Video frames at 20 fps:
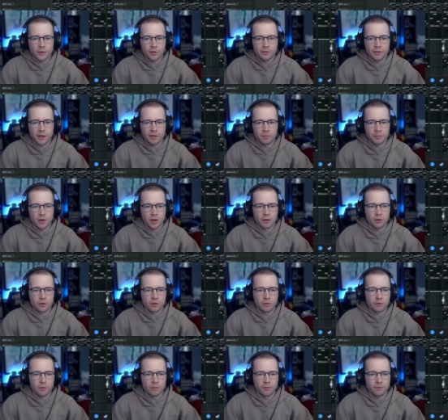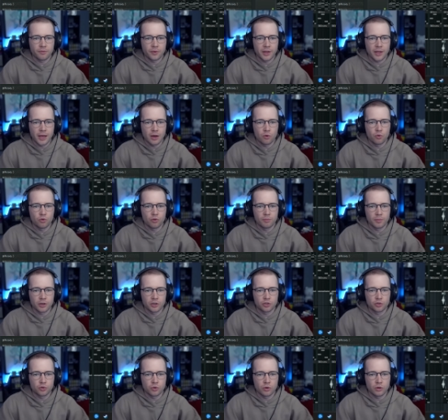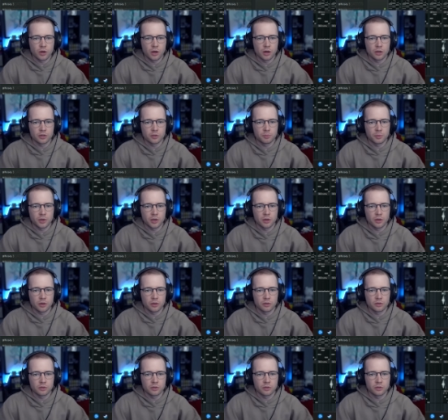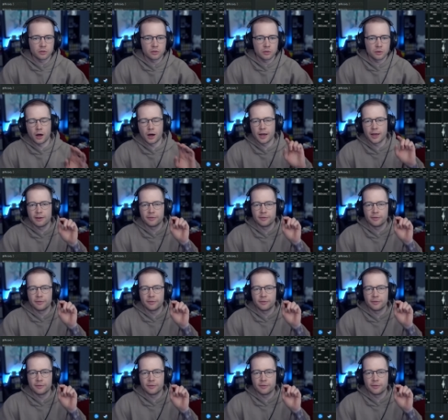Forgive me, I'm gonna forget all of my shortcuts because I